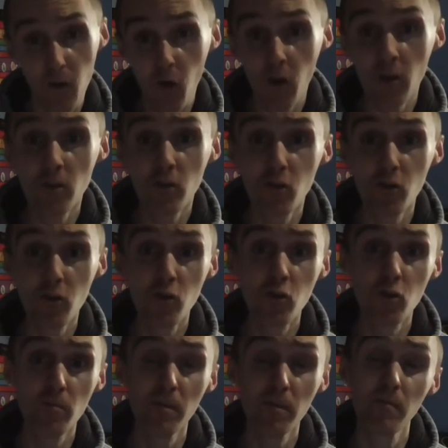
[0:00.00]
On
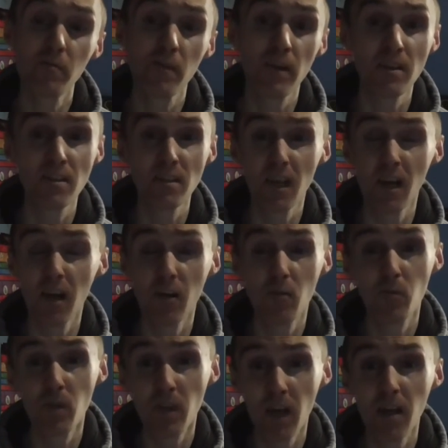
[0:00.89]
YouTube and things like
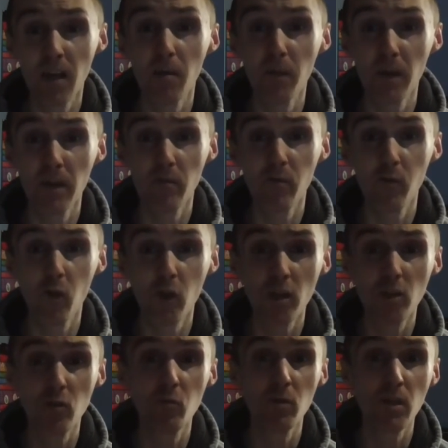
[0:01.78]
that, we are a big
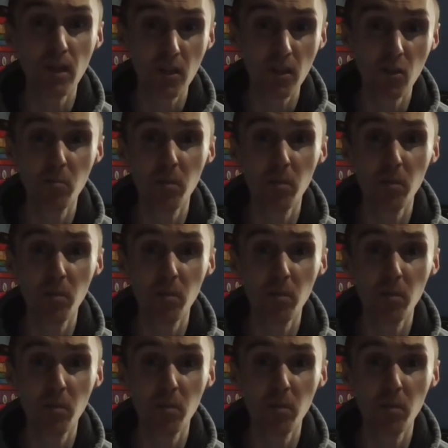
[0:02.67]
voice. We can